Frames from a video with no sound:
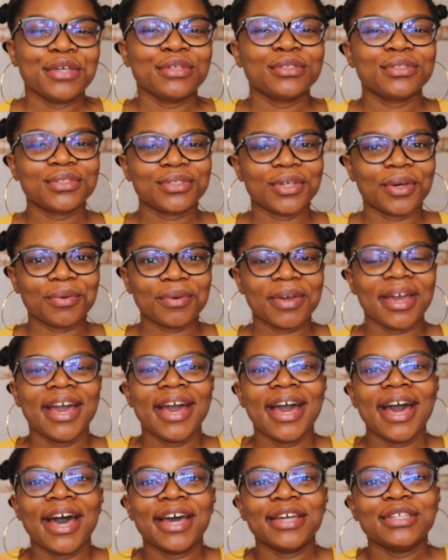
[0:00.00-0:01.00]
So,
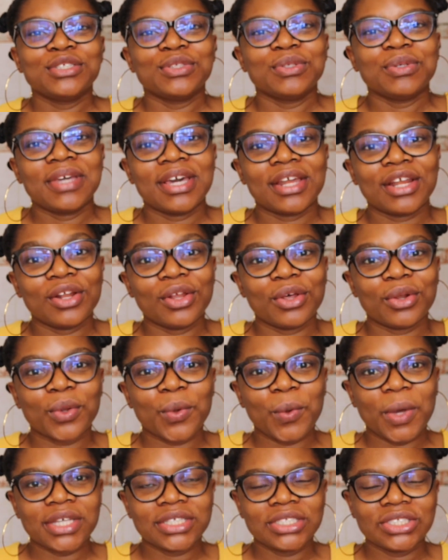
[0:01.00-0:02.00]
I do get a lot
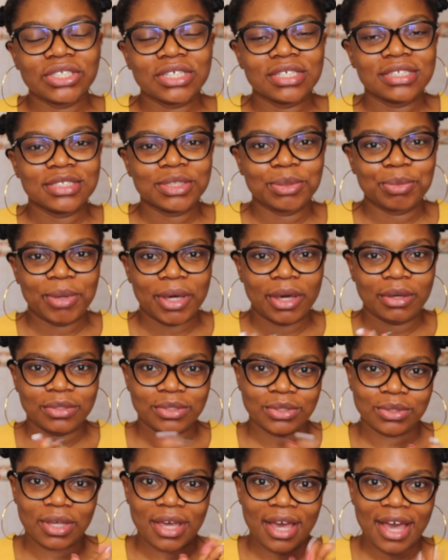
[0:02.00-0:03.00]
of questions
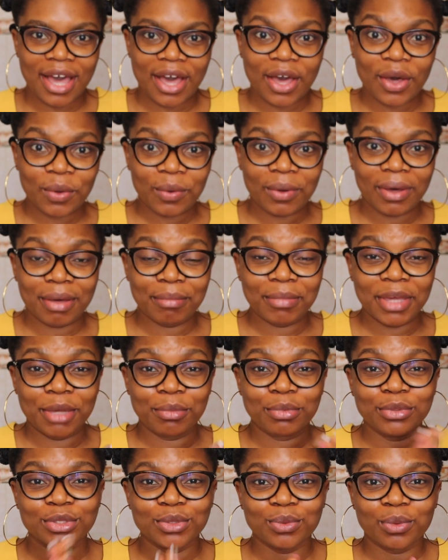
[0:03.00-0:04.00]
about how I'm
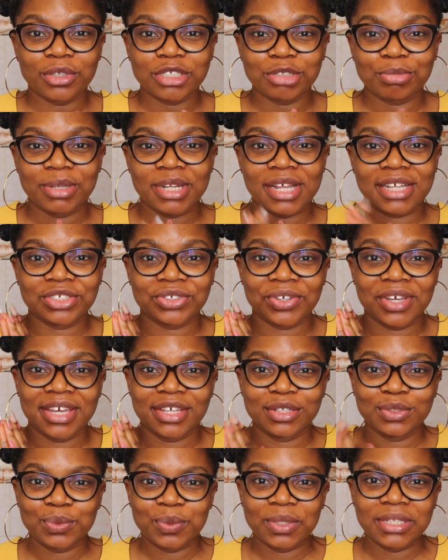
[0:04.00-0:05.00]
able to wash my natural
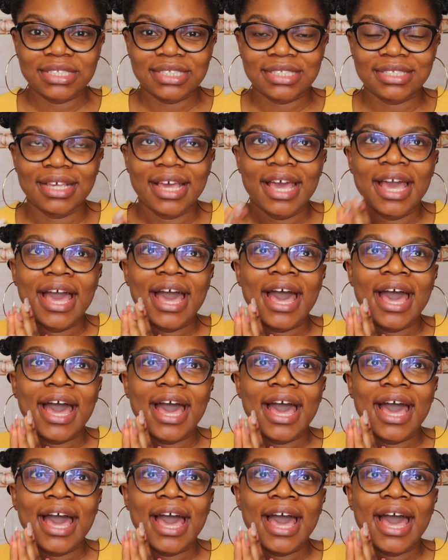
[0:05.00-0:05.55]
hair in twists.